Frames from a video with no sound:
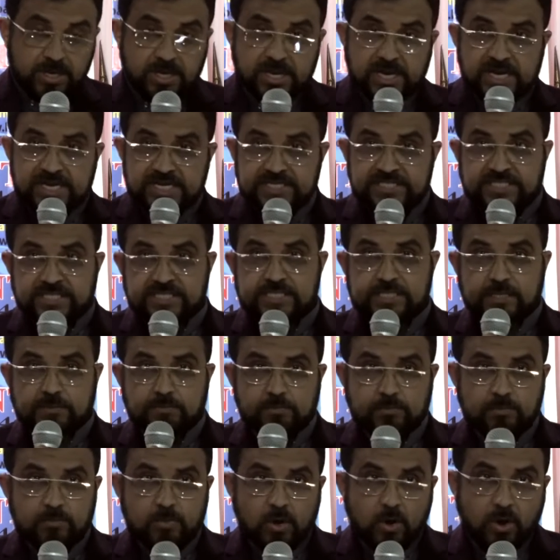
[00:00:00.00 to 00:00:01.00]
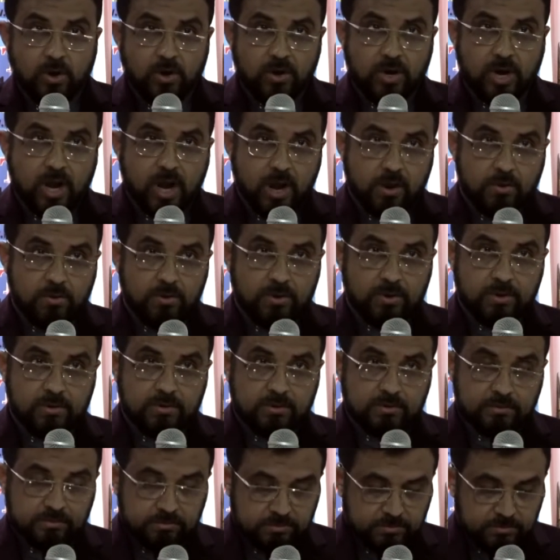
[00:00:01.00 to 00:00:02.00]
Criticism on
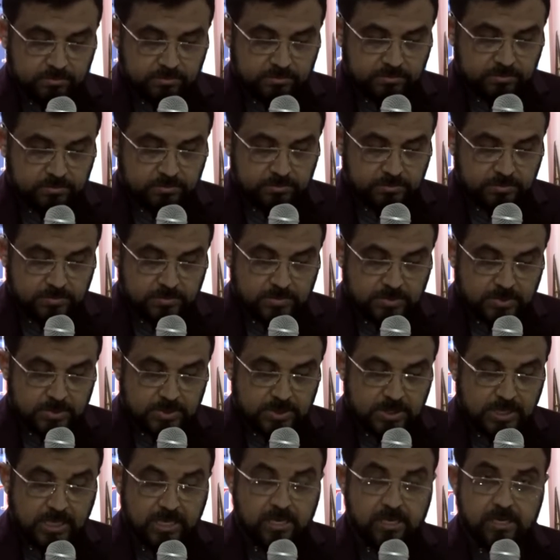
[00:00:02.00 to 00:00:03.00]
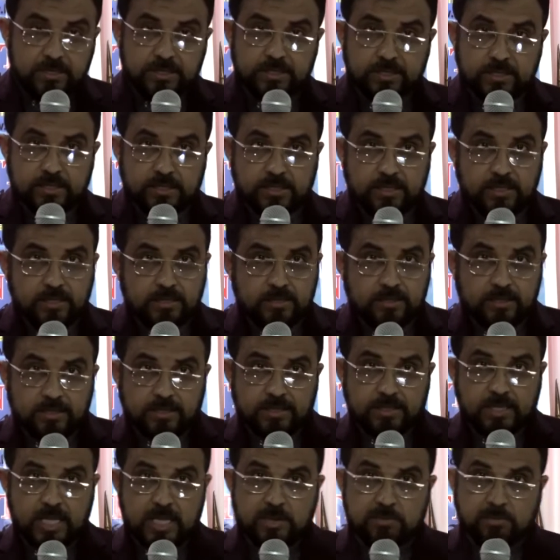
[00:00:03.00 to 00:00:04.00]
our the
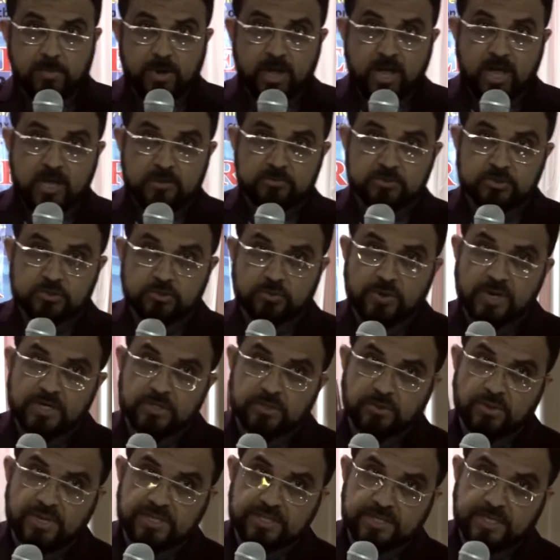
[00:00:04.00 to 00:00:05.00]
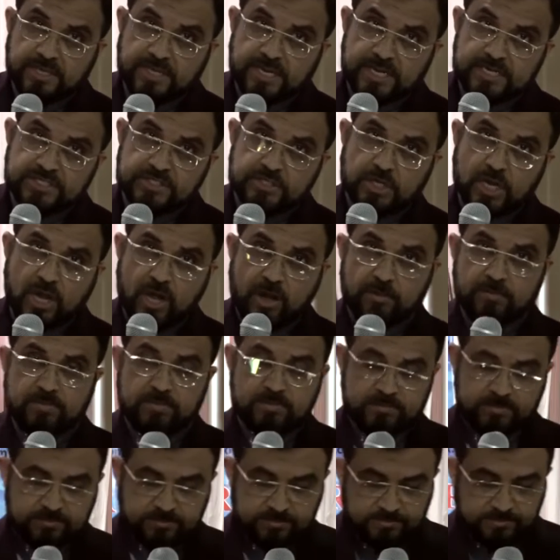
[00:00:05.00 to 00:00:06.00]
imams who are doing the great
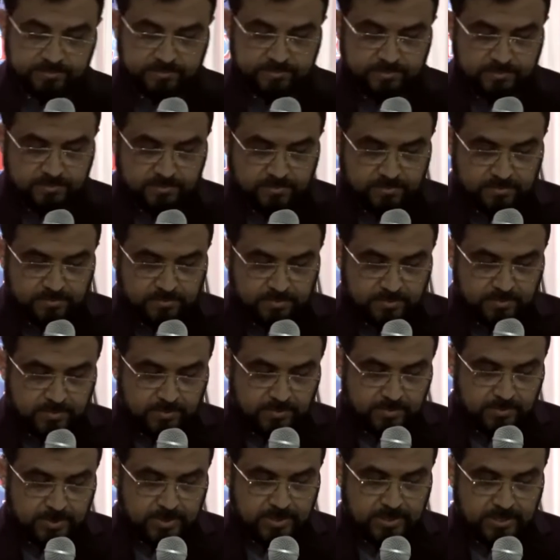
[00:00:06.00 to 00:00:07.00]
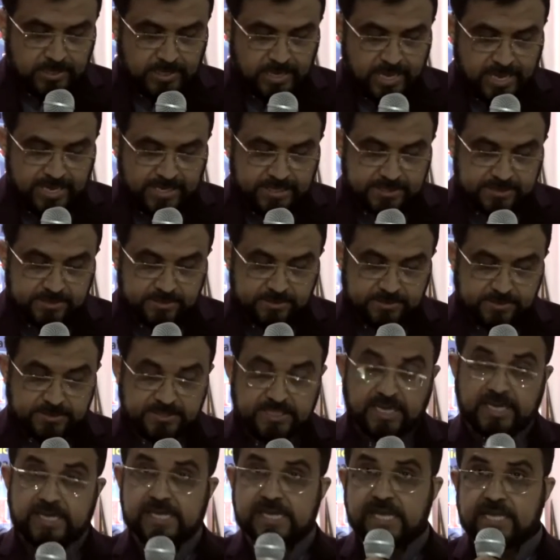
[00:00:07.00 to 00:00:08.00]
job, like
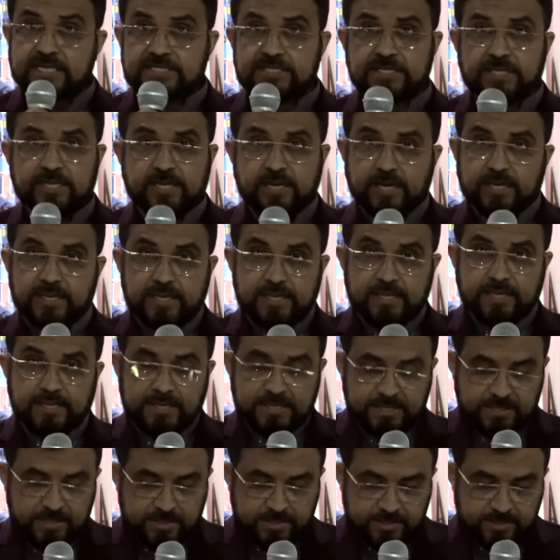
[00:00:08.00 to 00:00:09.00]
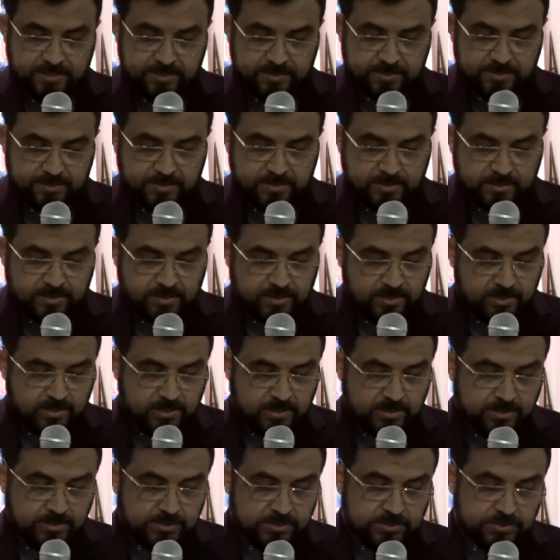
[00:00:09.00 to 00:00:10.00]
Sheikh Yasir Qadhi,
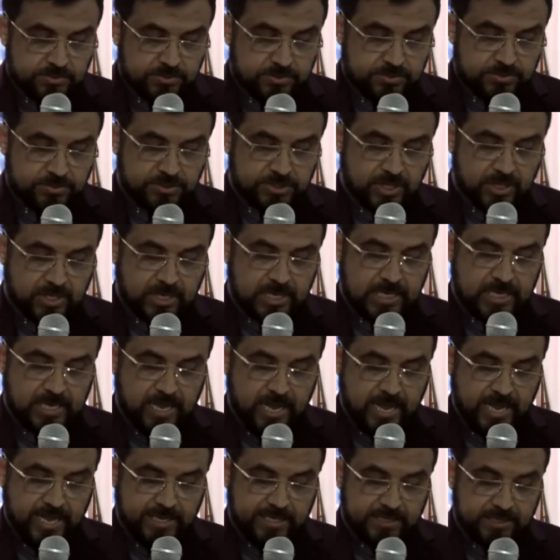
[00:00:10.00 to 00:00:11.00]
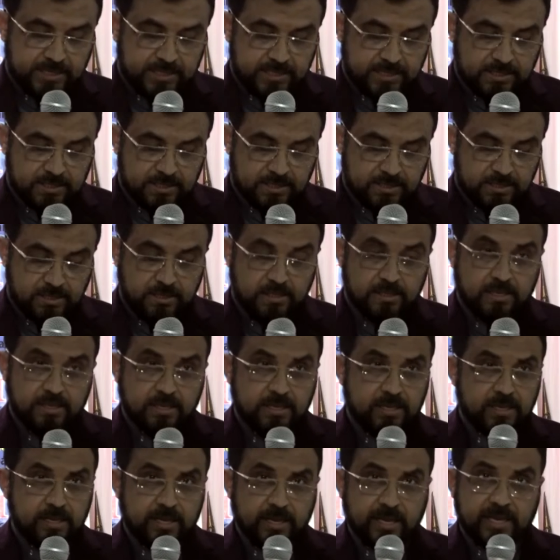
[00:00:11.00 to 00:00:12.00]
Zaki Naik,
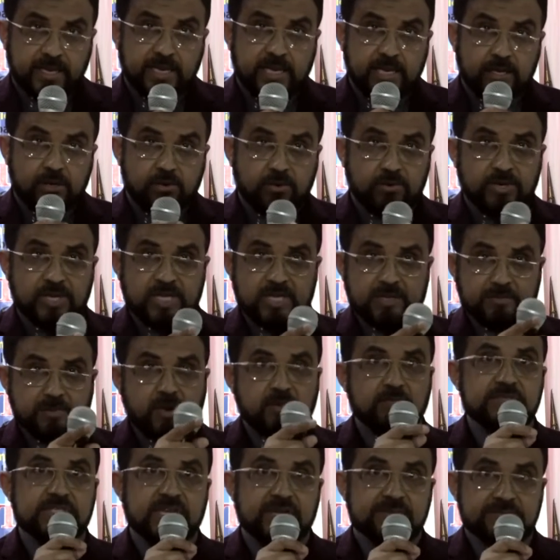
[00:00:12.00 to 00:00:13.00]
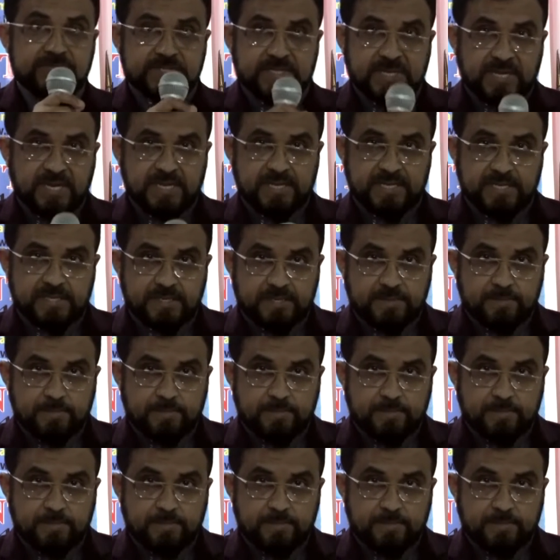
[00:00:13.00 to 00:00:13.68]
and including Imam Shamsi Ali.